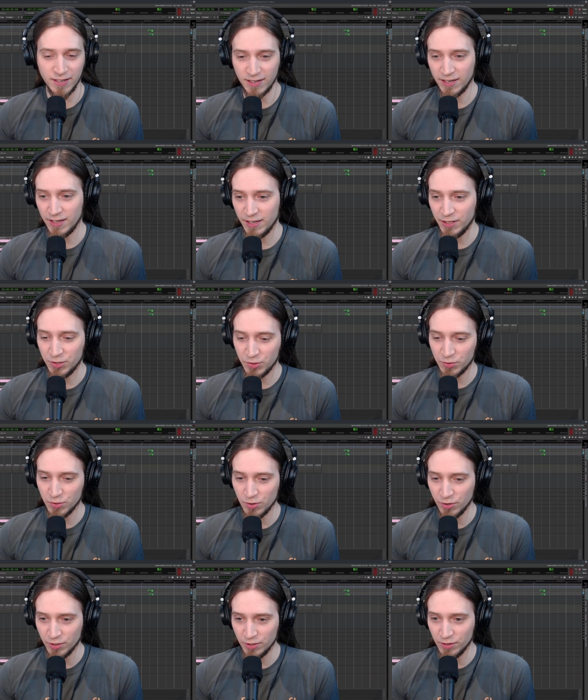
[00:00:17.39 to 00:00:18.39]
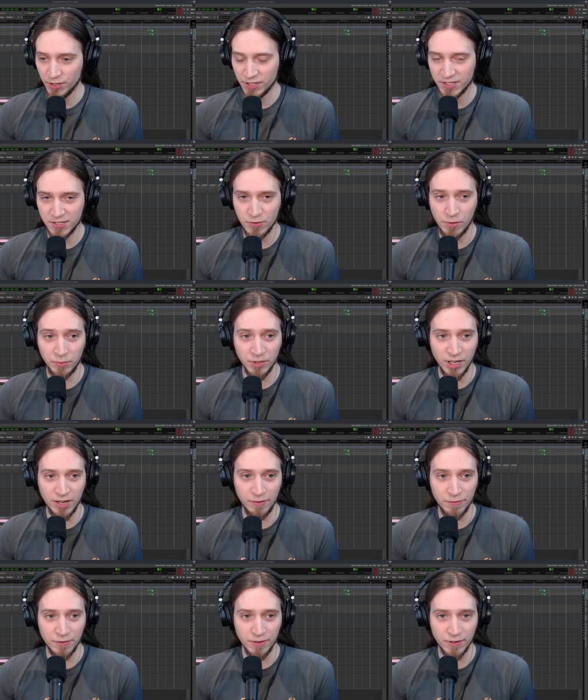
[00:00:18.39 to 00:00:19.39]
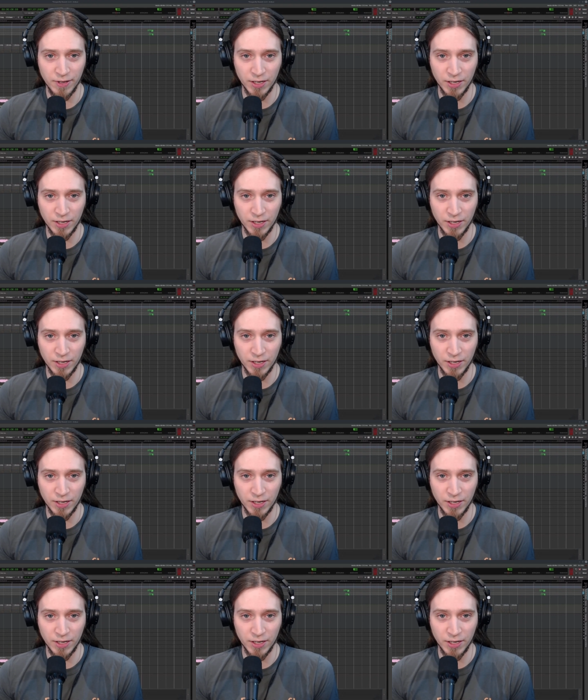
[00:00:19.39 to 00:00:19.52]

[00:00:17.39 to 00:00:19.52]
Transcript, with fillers: a tutorial that's streamed live.